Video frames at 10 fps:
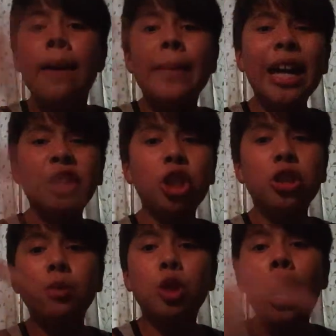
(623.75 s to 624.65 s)
Make sure you
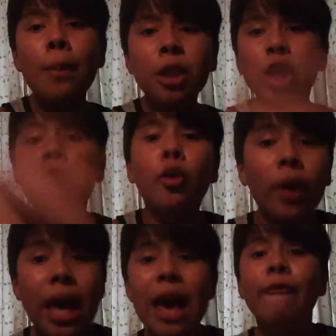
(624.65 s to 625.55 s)
subscribe to my
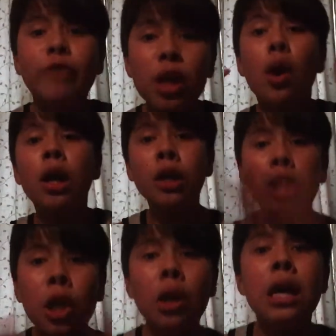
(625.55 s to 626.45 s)
channel if you're
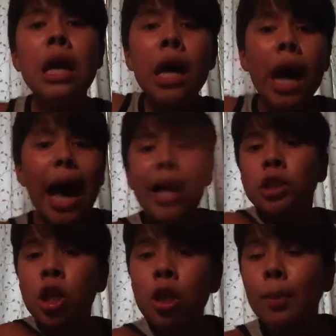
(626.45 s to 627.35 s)
new, and
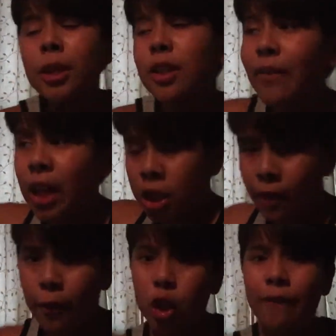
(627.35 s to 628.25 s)
turn on the post
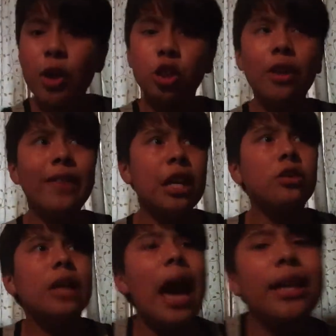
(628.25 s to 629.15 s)
notification for the future
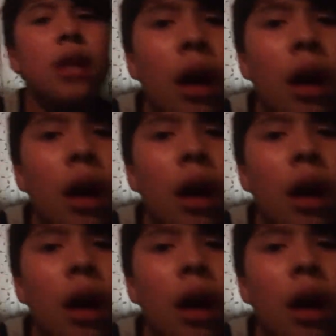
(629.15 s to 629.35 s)
videos, guys.